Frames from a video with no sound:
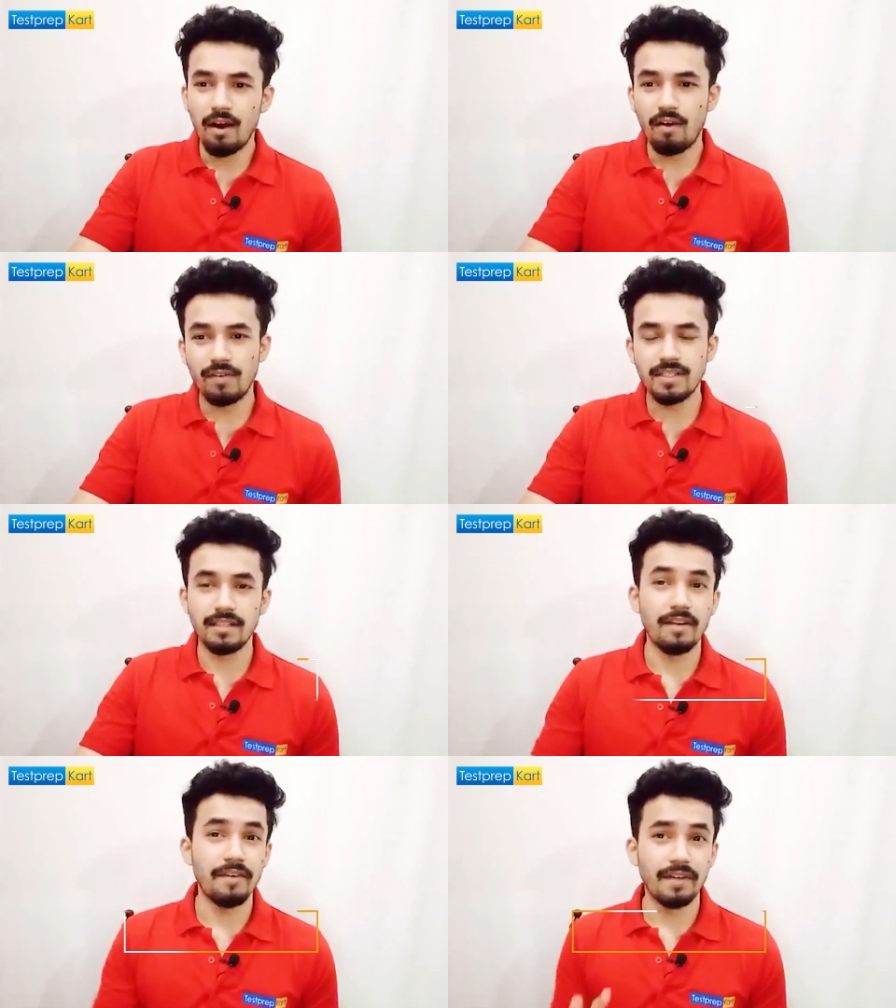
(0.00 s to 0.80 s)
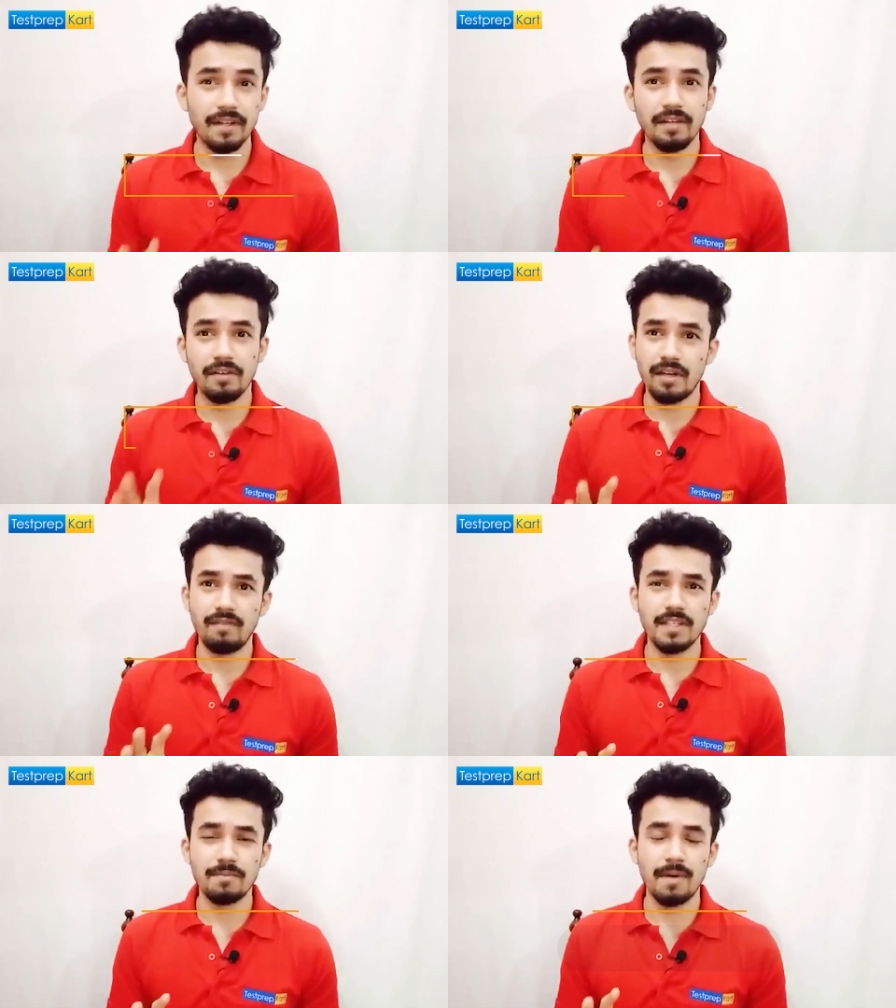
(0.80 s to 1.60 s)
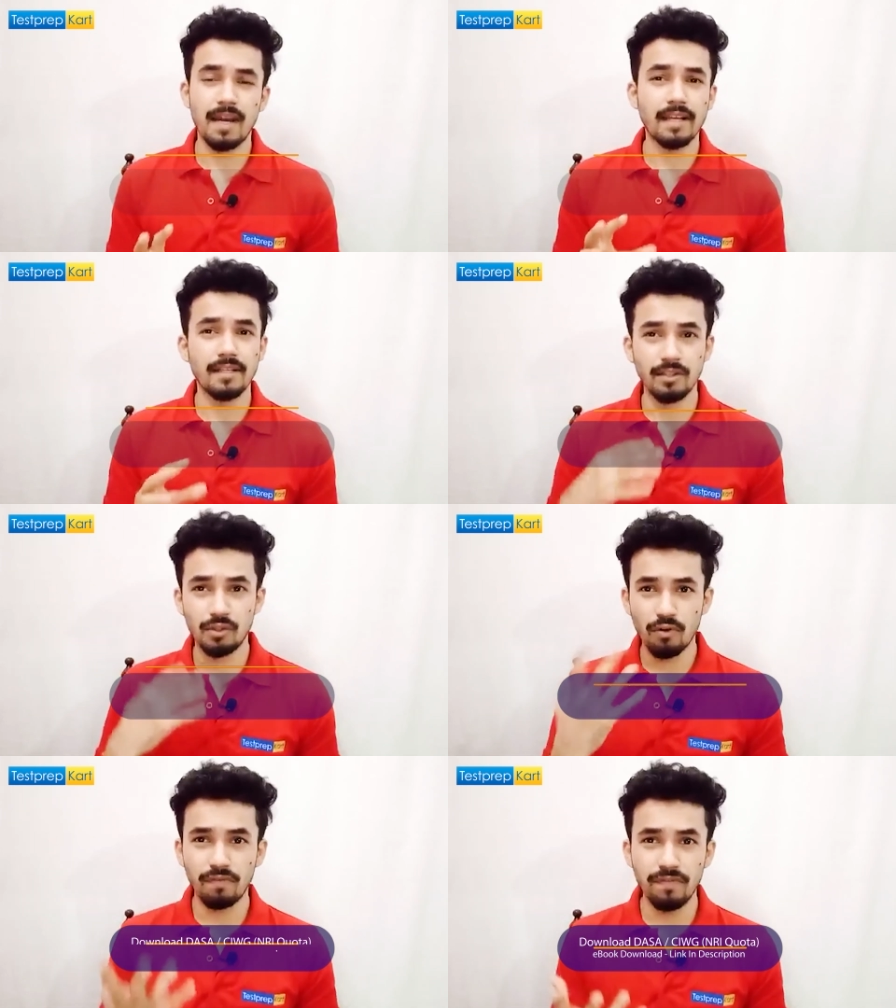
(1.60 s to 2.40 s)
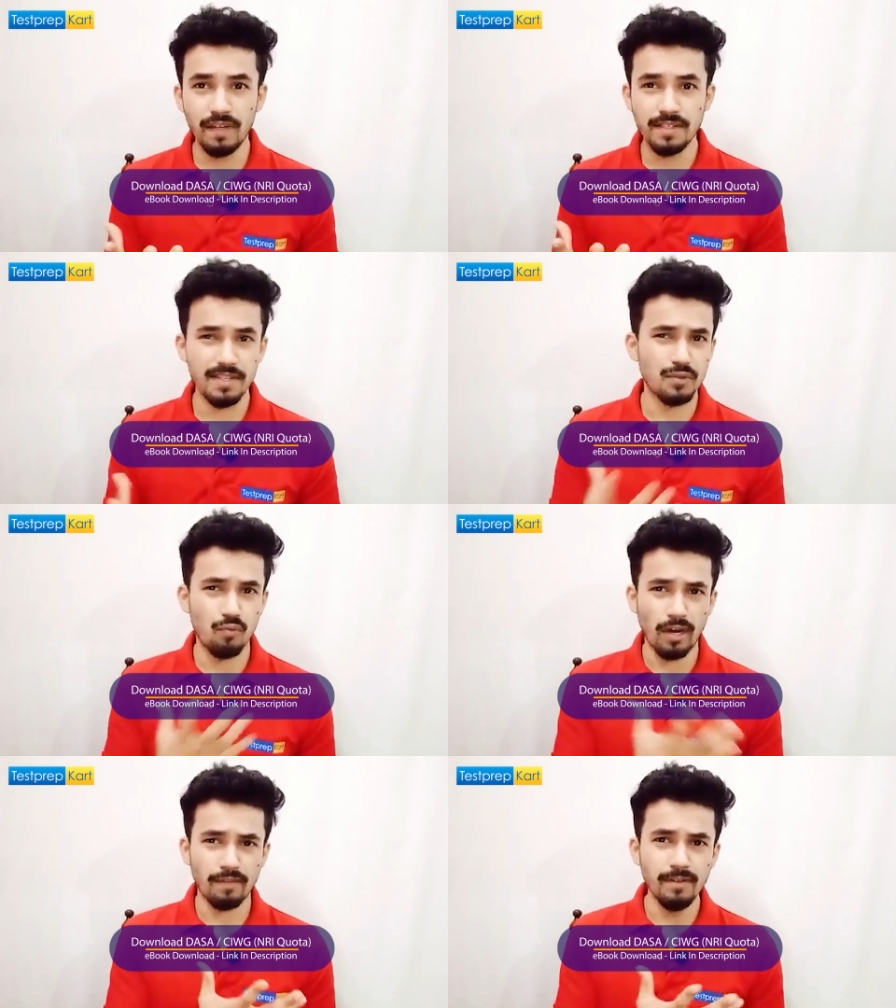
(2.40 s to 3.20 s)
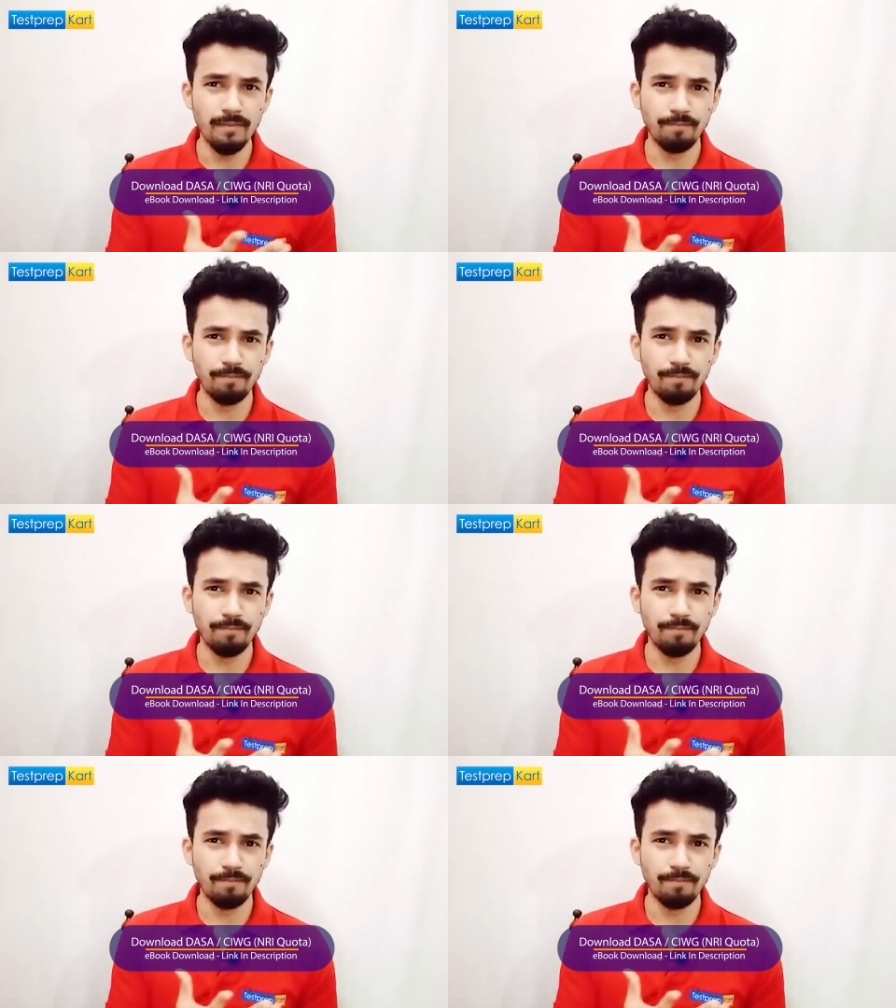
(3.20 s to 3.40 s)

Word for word: Obviously, the return on investment, like your fees is whatever,